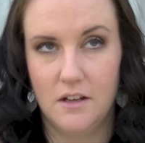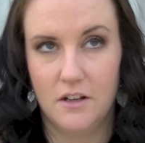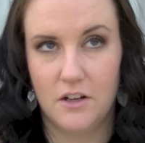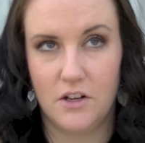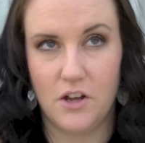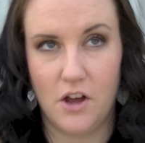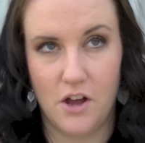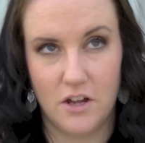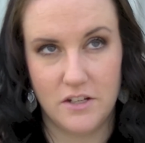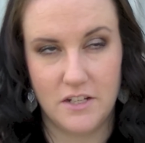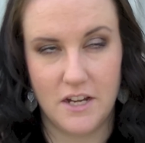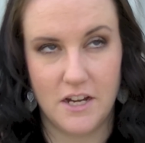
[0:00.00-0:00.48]

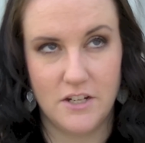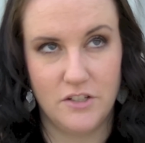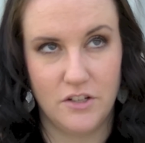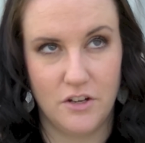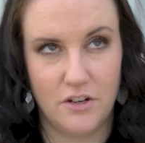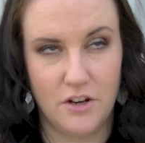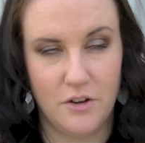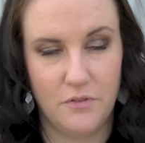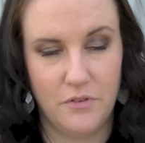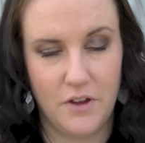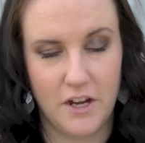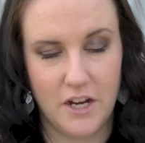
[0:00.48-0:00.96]
God, I
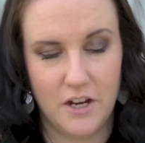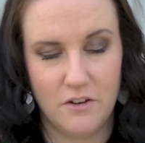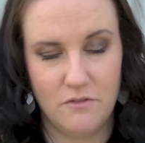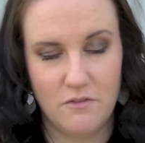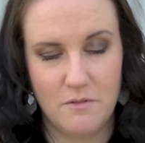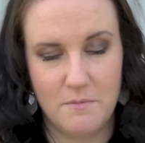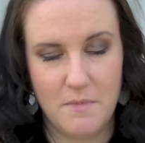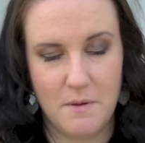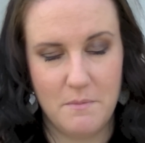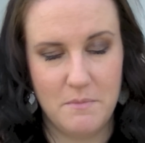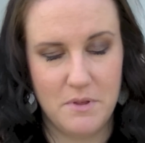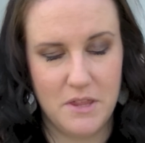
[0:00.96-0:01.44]
don't know if I can
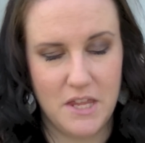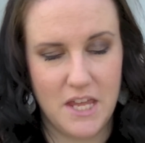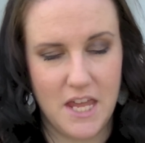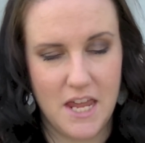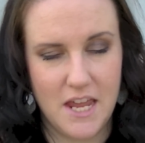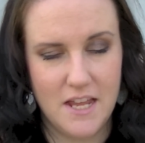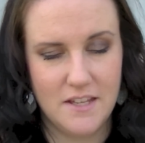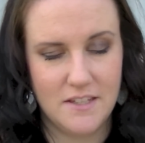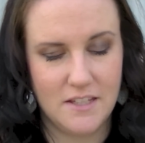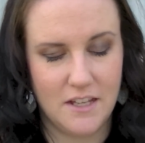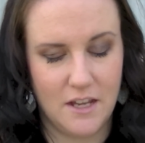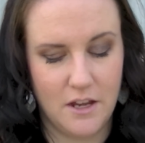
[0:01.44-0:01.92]
remember these.